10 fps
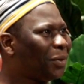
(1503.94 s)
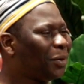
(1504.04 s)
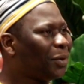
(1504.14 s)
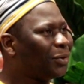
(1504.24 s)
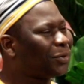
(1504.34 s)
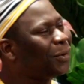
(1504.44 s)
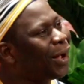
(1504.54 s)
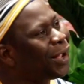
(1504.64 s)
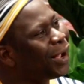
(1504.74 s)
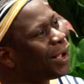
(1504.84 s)
So
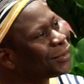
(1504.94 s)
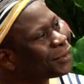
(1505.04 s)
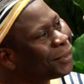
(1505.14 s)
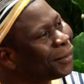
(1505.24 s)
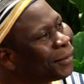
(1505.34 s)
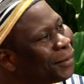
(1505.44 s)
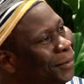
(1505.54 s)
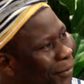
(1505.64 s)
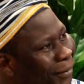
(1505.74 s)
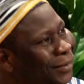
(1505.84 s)
I asked her,
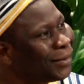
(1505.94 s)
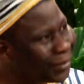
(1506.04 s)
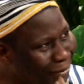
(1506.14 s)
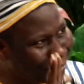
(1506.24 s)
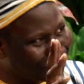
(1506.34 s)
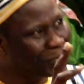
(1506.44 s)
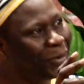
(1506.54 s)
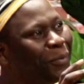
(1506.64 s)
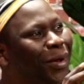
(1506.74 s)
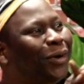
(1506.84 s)
just
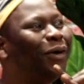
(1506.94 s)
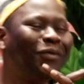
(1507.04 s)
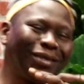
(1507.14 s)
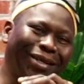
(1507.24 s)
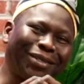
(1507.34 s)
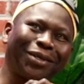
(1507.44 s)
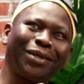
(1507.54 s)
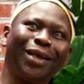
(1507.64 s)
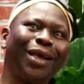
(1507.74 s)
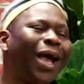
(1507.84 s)
follow my
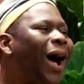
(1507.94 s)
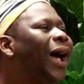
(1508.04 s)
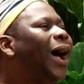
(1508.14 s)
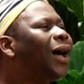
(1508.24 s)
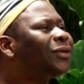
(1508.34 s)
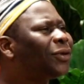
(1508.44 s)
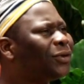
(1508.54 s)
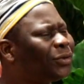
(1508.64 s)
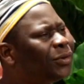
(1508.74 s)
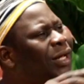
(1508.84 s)
conversation. I asked her,
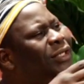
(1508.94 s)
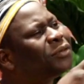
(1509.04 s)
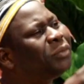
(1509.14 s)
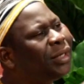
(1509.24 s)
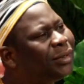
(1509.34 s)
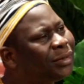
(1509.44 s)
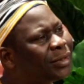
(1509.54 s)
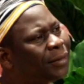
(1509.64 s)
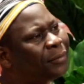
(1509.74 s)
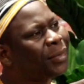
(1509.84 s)
so that means
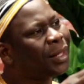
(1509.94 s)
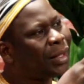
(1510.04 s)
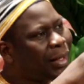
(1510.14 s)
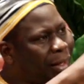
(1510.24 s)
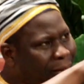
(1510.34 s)
in